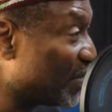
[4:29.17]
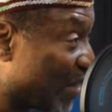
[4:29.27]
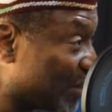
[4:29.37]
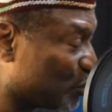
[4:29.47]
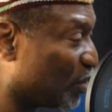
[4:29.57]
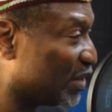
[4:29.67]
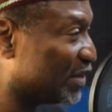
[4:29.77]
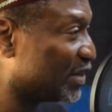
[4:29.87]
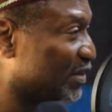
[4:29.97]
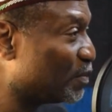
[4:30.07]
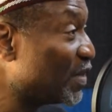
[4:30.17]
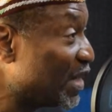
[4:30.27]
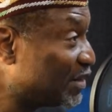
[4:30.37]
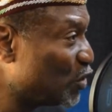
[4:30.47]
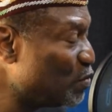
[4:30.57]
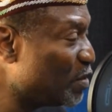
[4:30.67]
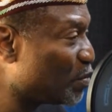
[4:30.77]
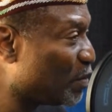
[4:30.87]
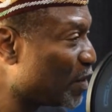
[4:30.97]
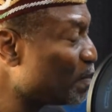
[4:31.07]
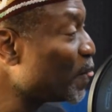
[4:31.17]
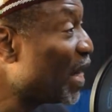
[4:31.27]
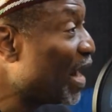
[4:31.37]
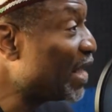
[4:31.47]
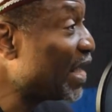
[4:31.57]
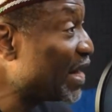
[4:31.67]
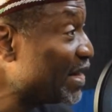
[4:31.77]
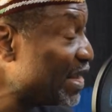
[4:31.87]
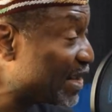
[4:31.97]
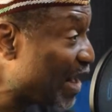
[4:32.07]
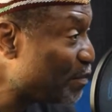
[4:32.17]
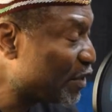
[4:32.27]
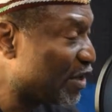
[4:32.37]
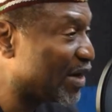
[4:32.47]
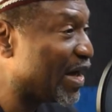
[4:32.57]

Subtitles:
That is all it is. It's a human problem. And it can be done.